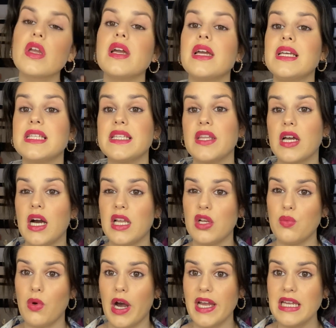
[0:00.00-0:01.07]
It's in the colour
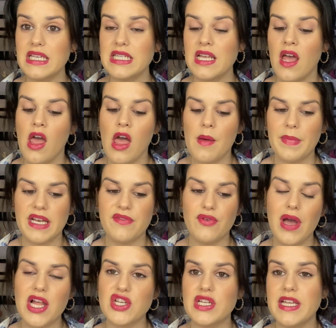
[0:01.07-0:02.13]
white, but if you
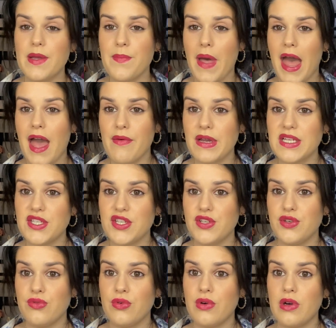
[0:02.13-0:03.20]
actually compare it
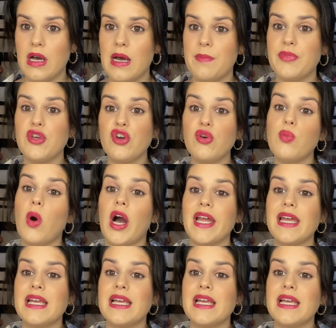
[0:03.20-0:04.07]
to a pure white,